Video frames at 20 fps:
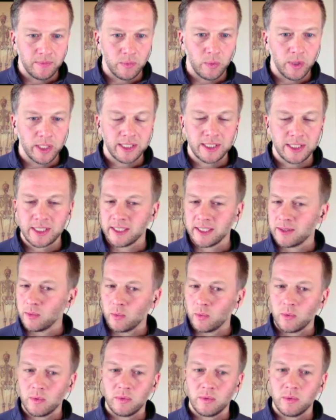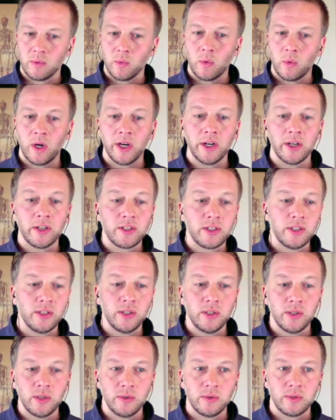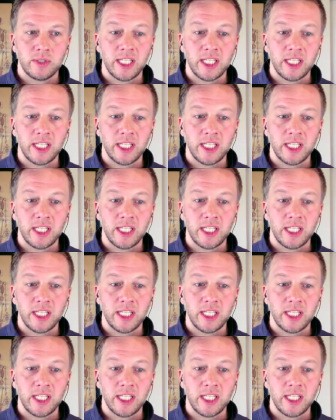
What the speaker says: What's just 1 or 2